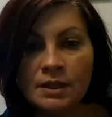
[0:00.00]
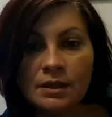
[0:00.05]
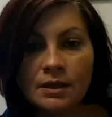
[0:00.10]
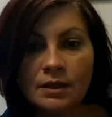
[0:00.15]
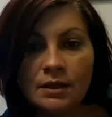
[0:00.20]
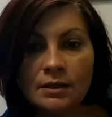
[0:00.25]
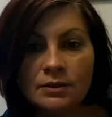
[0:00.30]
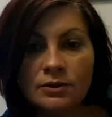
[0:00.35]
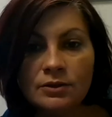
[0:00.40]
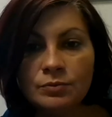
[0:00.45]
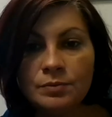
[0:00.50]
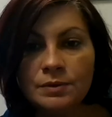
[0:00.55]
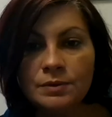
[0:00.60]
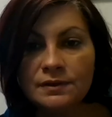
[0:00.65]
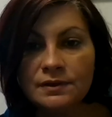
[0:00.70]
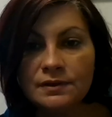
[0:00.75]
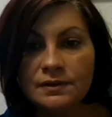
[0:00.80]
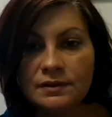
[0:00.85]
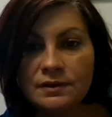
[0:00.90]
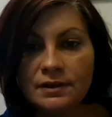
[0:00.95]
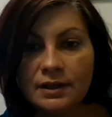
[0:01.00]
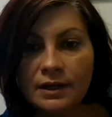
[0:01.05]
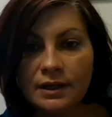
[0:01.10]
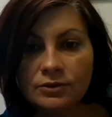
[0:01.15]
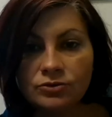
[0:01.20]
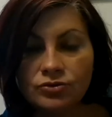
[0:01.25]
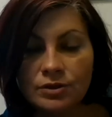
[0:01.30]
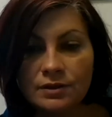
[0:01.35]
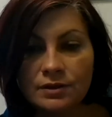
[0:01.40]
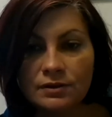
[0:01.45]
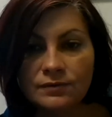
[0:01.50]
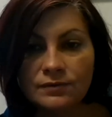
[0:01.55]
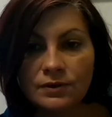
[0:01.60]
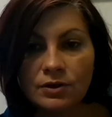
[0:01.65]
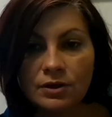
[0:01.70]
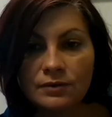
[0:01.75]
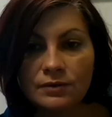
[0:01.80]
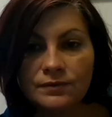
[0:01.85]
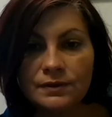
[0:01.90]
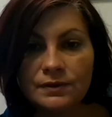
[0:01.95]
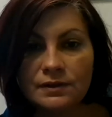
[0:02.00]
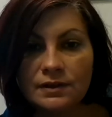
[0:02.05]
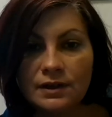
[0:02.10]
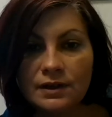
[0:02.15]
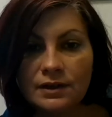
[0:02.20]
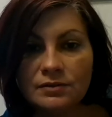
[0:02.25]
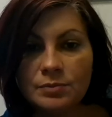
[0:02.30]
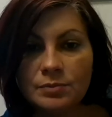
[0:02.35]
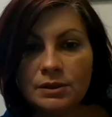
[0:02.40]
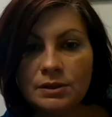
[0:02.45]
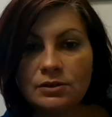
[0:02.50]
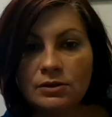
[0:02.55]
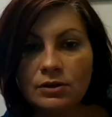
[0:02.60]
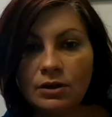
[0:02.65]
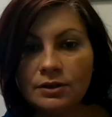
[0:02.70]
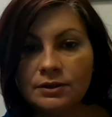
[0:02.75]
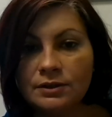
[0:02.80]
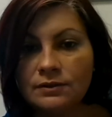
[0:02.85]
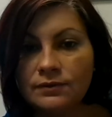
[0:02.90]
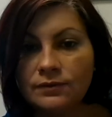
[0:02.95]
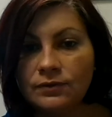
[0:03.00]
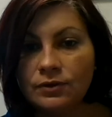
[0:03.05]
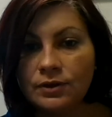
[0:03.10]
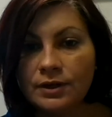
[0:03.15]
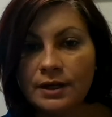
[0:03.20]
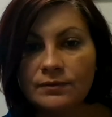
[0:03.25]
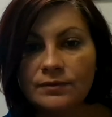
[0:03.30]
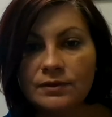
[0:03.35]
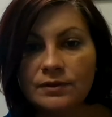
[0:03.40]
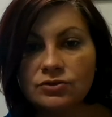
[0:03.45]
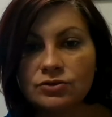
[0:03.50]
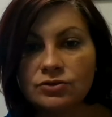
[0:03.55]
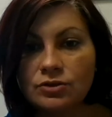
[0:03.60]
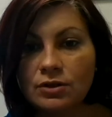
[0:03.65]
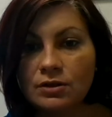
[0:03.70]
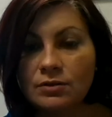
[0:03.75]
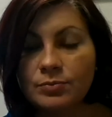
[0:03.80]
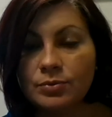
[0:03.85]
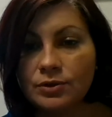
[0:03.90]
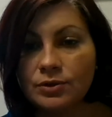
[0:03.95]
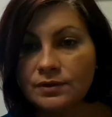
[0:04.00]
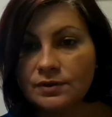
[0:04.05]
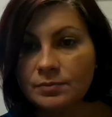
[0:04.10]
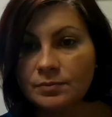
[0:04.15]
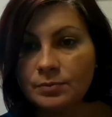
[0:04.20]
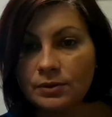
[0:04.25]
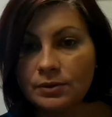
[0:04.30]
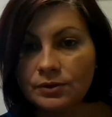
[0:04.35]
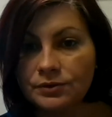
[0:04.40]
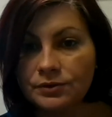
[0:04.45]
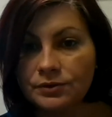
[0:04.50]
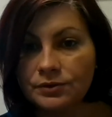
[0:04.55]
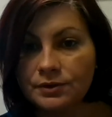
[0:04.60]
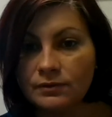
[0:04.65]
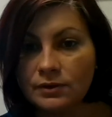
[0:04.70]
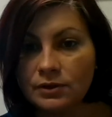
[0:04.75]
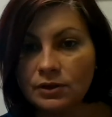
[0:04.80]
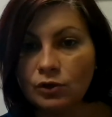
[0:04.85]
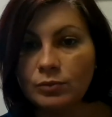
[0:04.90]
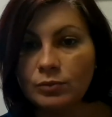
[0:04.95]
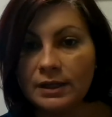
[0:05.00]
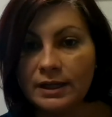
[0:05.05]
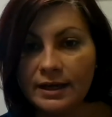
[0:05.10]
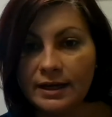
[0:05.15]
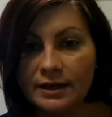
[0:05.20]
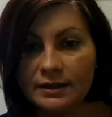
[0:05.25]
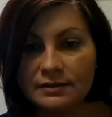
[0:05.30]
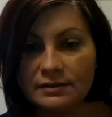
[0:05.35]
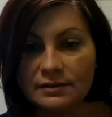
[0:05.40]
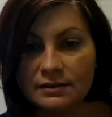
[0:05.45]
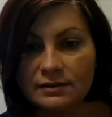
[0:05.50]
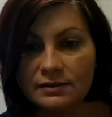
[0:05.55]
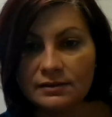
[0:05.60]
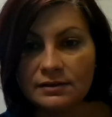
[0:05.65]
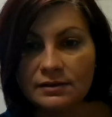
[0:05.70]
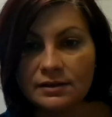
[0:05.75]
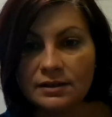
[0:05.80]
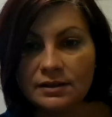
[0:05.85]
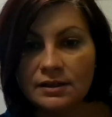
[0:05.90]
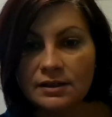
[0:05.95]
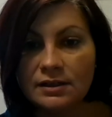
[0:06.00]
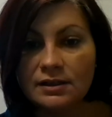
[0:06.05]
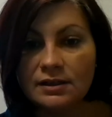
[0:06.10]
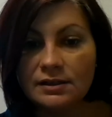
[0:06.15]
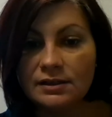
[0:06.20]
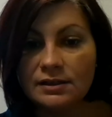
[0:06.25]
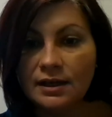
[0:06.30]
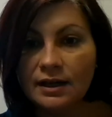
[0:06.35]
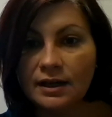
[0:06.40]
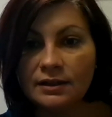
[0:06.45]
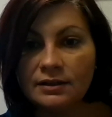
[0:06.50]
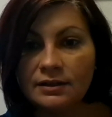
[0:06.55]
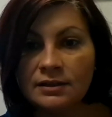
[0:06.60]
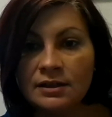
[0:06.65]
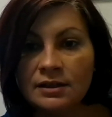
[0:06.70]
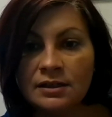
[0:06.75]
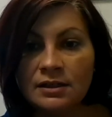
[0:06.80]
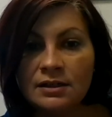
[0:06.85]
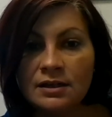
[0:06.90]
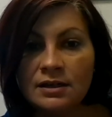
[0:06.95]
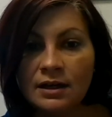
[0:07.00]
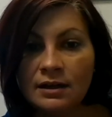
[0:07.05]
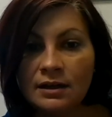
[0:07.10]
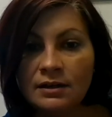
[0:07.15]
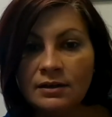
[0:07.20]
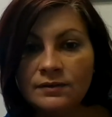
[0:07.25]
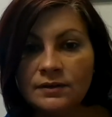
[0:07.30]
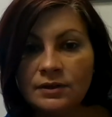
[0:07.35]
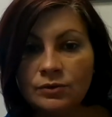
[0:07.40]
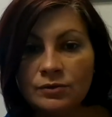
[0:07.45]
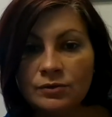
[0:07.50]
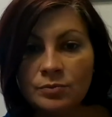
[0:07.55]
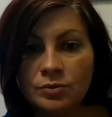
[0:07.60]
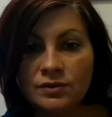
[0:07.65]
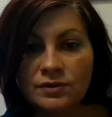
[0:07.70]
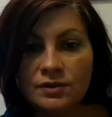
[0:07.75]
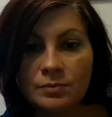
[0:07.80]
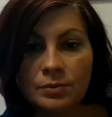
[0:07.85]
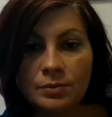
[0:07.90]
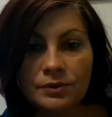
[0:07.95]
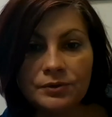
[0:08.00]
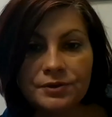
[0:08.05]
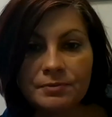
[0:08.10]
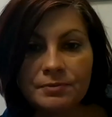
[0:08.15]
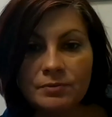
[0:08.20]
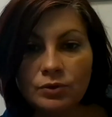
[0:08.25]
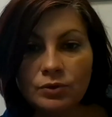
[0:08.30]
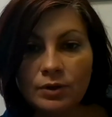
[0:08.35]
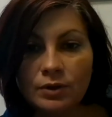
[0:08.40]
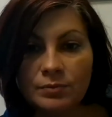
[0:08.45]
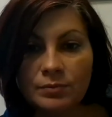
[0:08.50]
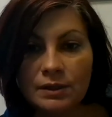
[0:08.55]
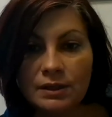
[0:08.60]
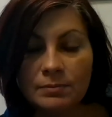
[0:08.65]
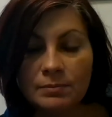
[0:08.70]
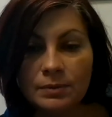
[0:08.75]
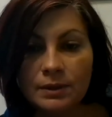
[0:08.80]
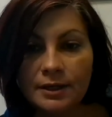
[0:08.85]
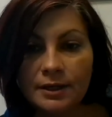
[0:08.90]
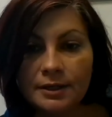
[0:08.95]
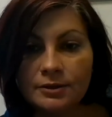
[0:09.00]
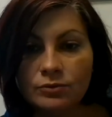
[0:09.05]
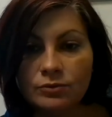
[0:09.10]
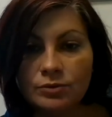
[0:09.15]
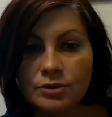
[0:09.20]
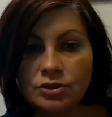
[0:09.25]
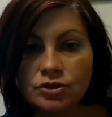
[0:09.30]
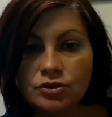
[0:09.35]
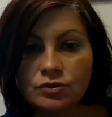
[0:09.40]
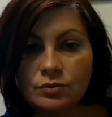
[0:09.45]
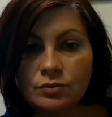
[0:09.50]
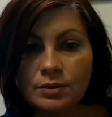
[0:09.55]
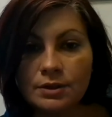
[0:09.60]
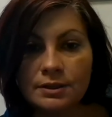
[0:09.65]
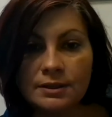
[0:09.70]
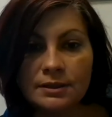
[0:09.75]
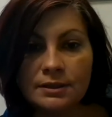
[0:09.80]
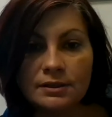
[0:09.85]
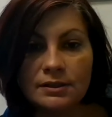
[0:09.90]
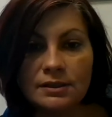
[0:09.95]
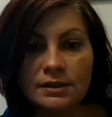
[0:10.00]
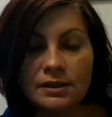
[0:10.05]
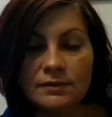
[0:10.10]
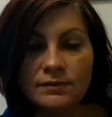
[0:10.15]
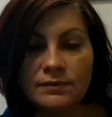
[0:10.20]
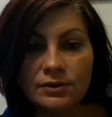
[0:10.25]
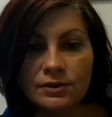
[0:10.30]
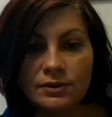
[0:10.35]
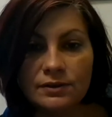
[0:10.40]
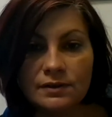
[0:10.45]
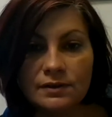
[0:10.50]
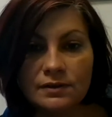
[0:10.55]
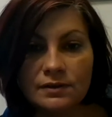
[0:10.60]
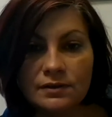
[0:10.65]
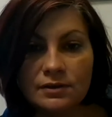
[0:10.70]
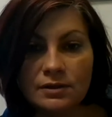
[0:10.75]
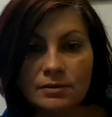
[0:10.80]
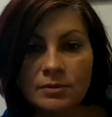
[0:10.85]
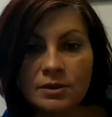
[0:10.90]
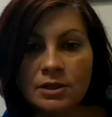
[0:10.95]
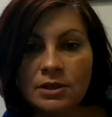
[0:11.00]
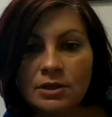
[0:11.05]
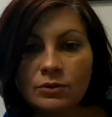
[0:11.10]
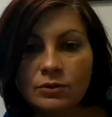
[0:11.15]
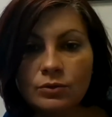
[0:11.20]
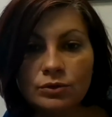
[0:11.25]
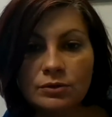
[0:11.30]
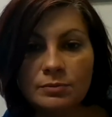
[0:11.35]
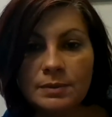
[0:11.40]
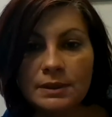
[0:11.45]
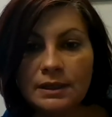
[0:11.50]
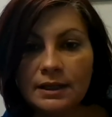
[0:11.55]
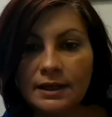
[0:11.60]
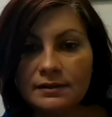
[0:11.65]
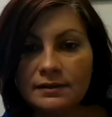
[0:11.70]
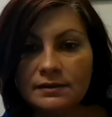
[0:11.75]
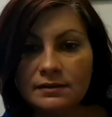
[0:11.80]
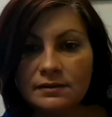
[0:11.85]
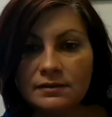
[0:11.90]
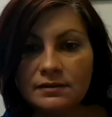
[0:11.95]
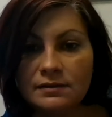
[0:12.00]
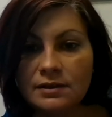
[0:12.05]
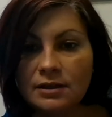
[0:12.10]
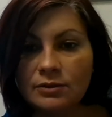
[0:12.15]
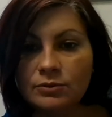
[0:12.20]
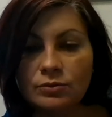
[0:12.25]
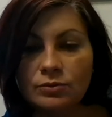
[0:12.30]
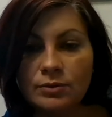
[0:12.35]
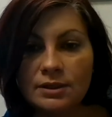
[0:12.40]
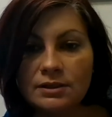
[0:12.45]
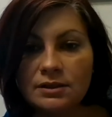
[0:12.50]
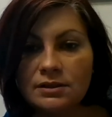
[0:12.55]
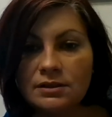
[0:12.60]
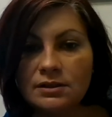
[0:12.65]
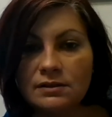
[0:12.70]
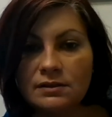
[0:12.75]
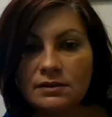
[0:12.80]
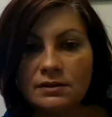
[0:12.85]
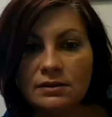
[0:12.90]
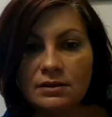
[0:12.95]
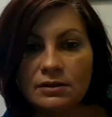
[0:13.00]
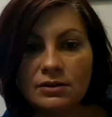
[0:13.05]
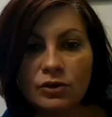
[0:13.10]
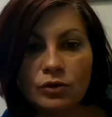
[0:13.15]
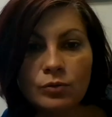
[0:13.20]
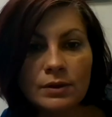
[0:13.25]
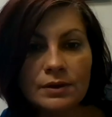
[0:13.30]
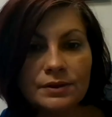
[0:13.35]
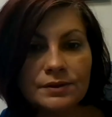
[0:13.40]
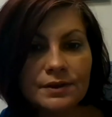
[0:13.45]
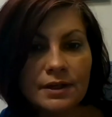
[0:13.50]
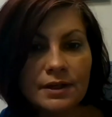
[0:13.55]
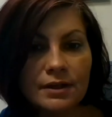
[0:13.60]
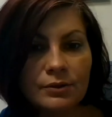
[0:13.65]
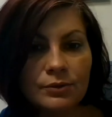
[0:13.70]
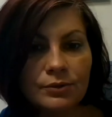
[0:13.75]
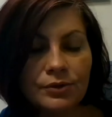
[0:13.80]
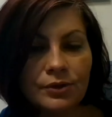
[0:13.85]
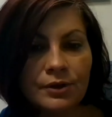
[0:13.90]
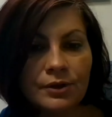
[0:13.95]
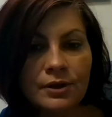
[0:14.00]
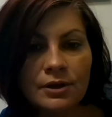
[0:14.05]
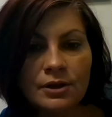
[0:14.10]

And UBC's tech transfer office has been lauded for having strong principles of global access. Yet, none of those principles seem to have been applied to ensure that the delivery system could be licensed out to entities in the global south.